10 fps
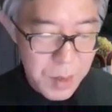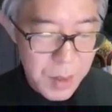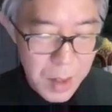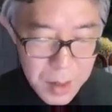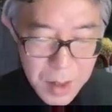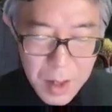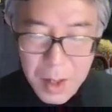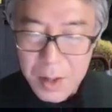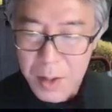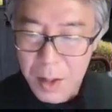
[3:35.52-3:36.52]
Okay,
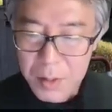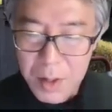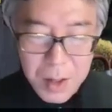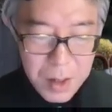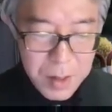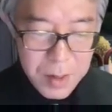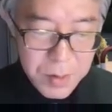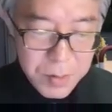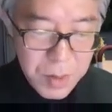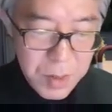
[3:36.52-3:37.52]
now
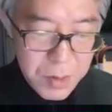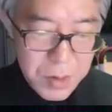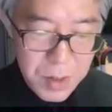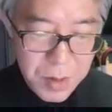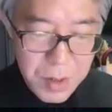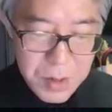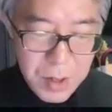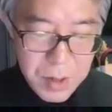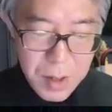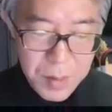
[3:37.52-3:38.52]
we consider this
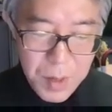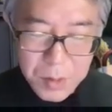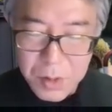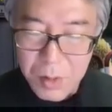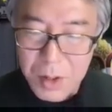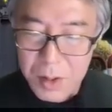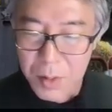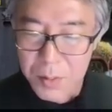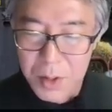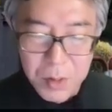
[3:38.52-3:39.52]
the Hamiltonian
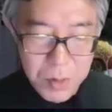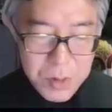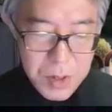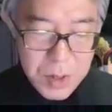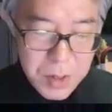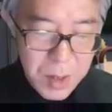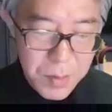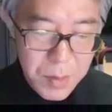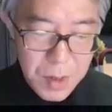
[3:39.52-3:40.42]
of the whole system.